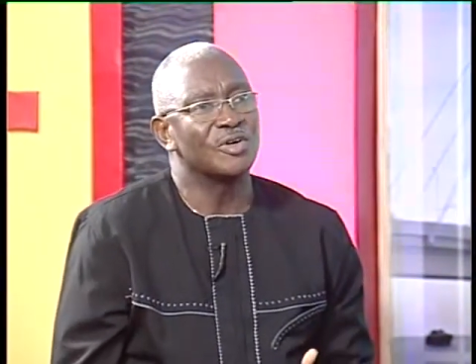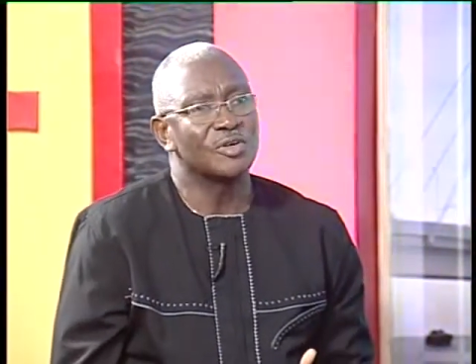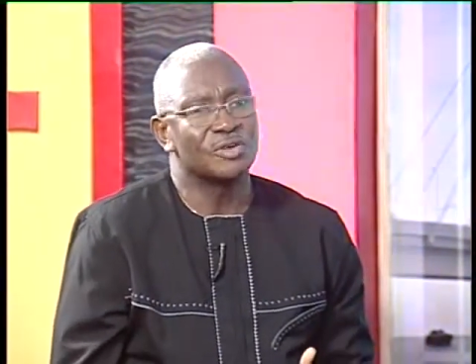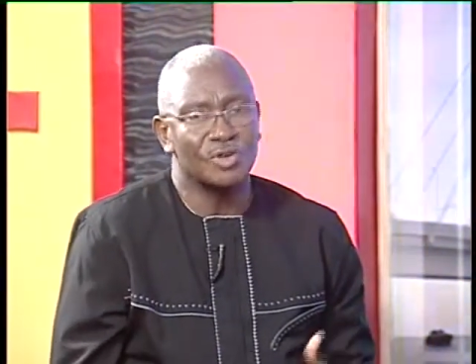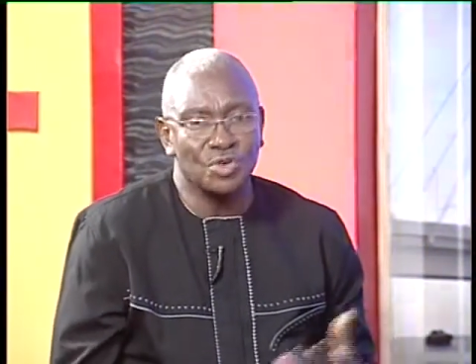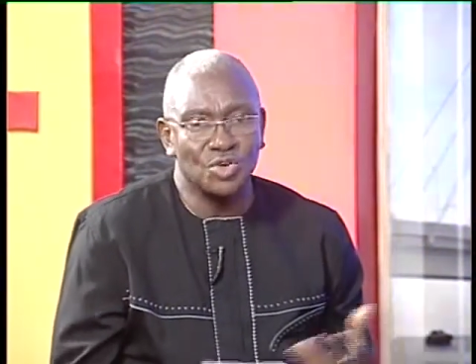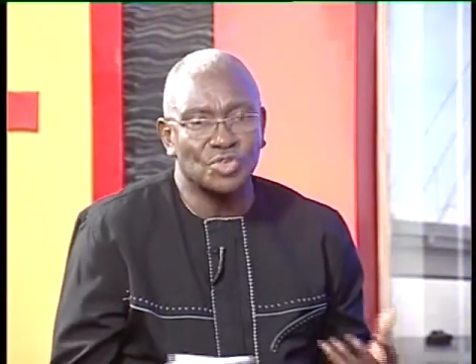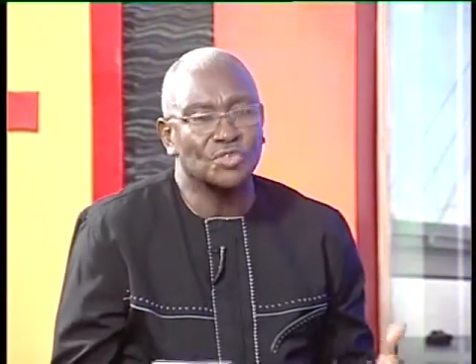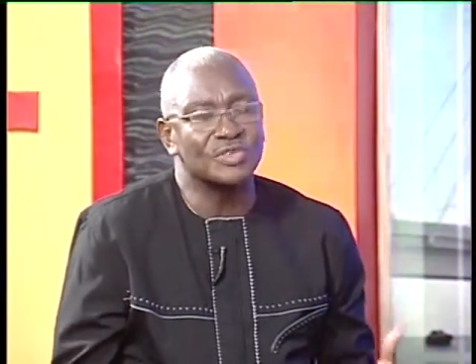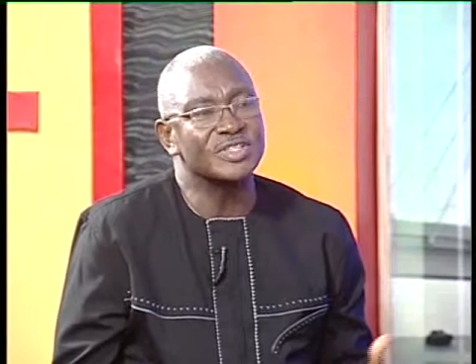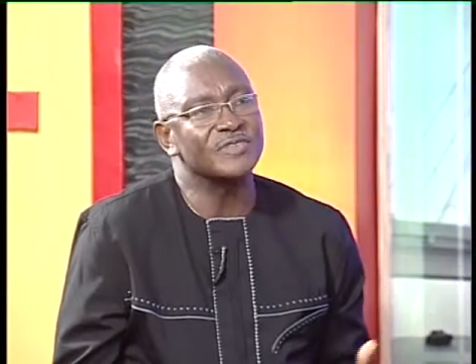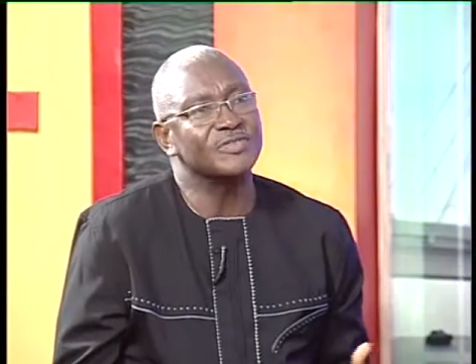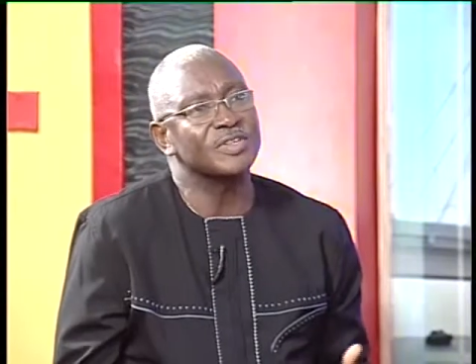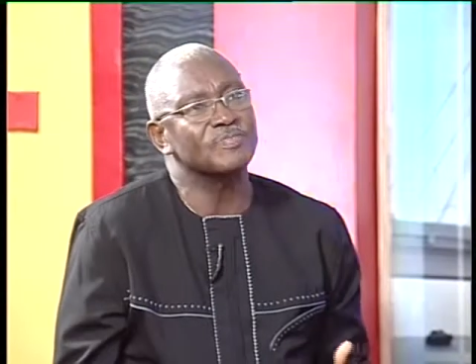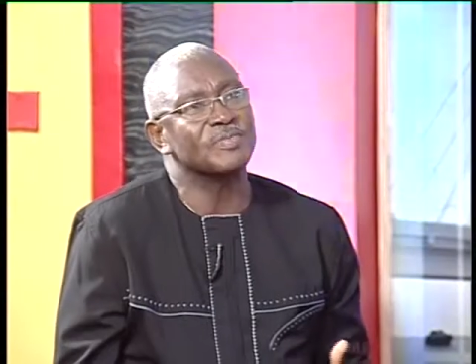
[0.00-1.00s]
close to
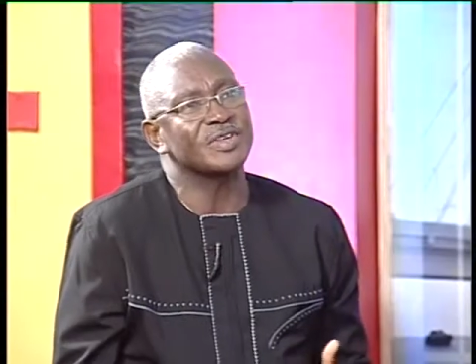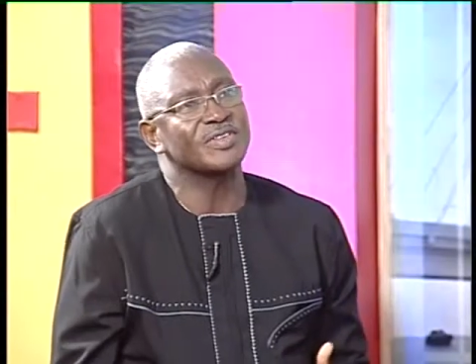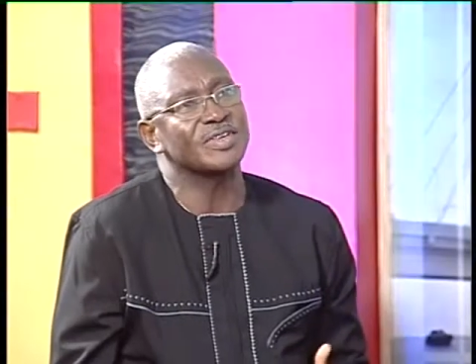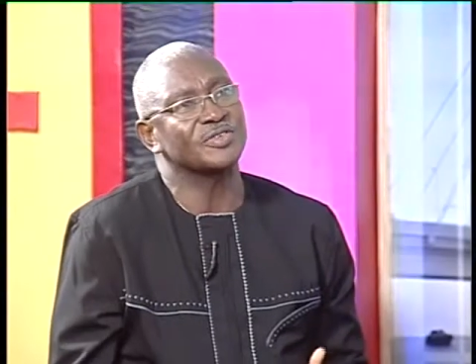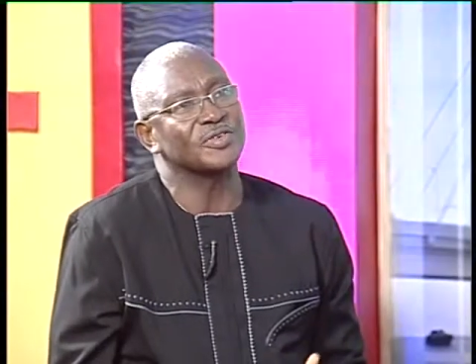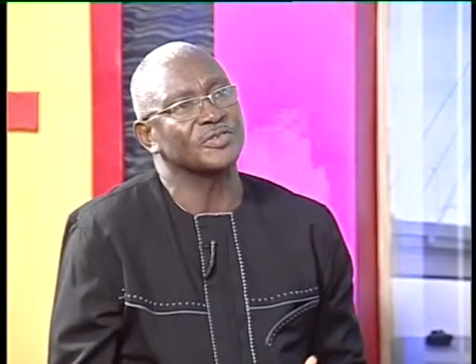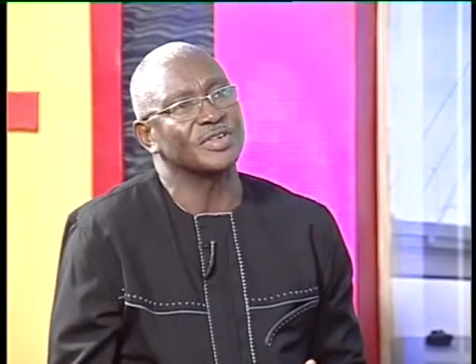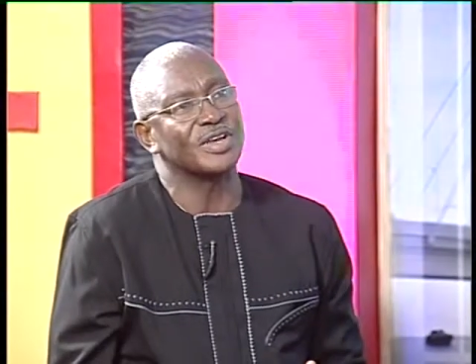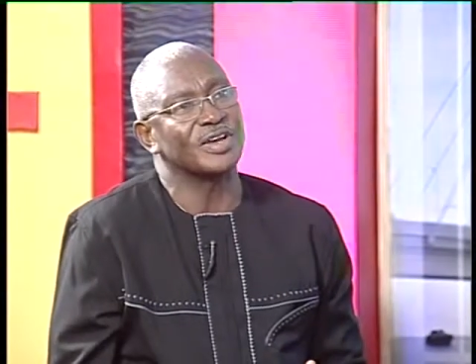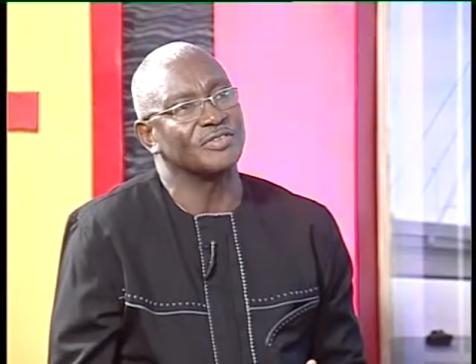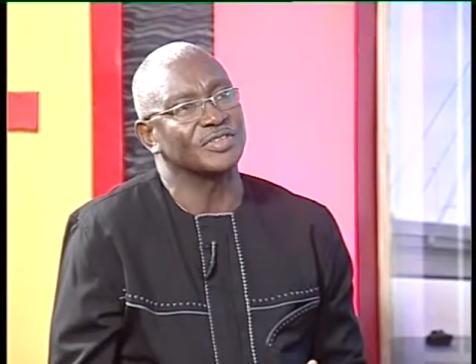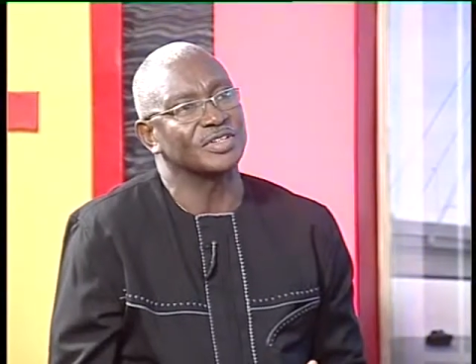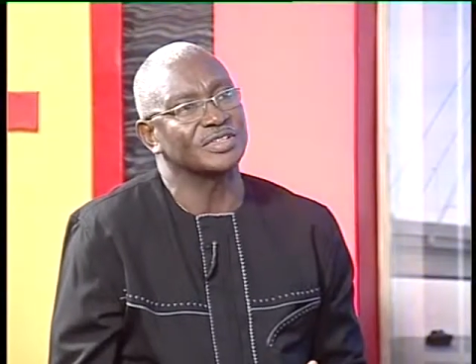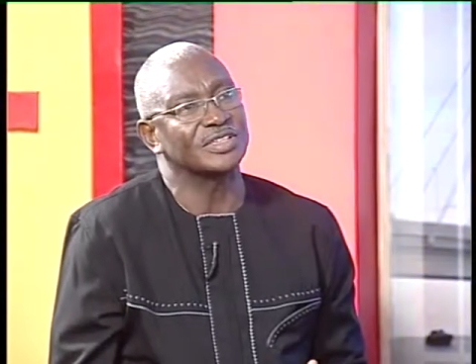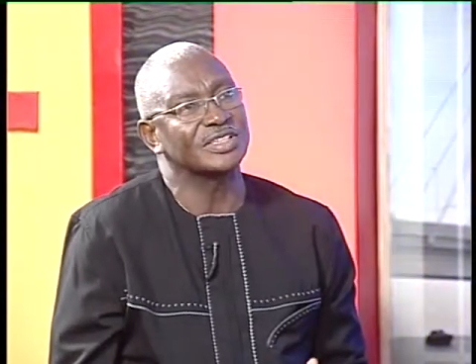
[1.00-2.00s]
70% of the
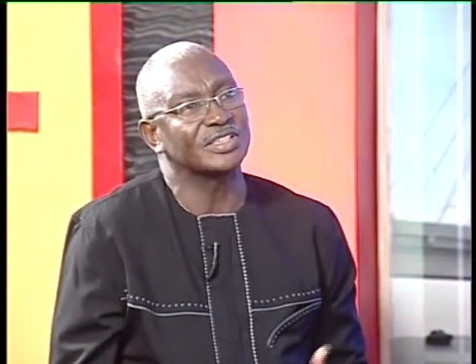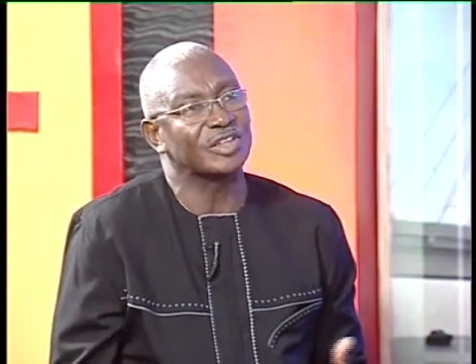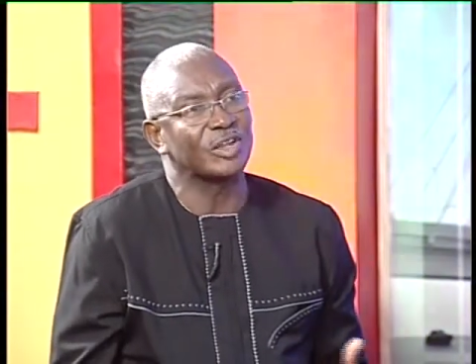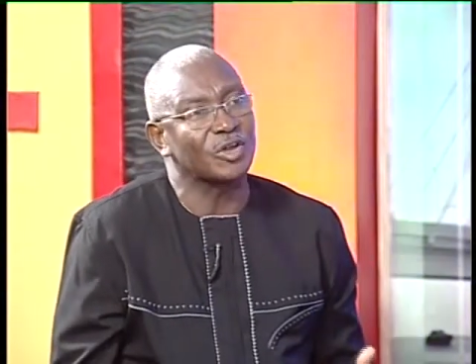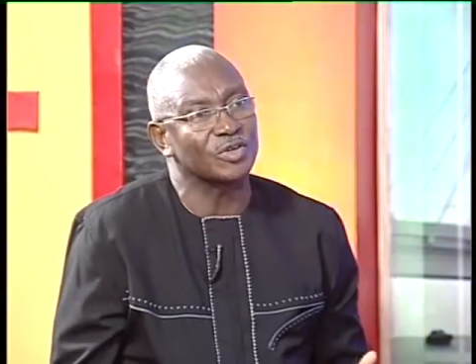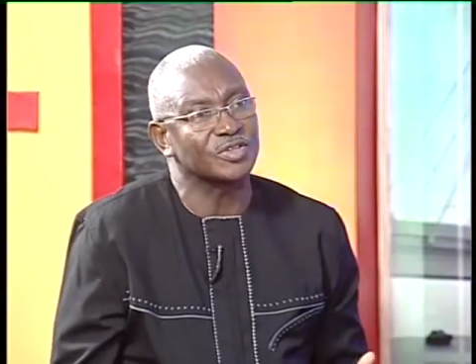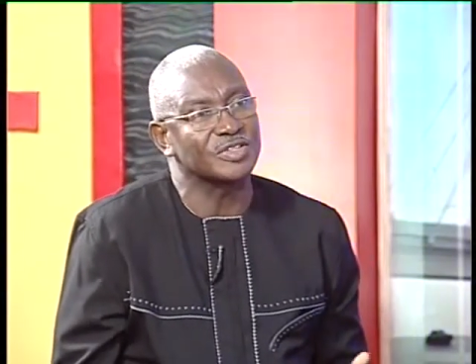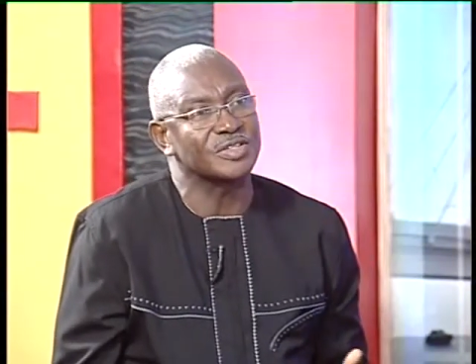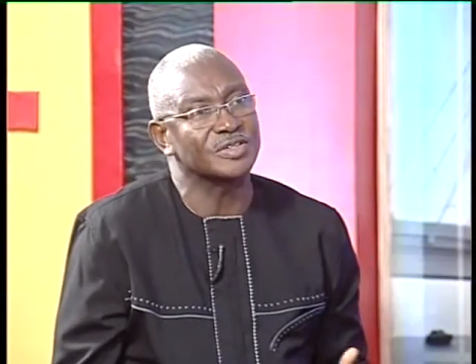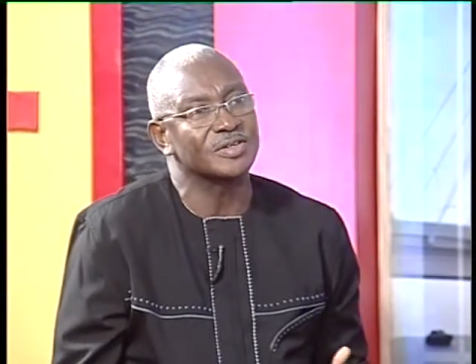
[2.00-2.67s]
harvest is lost.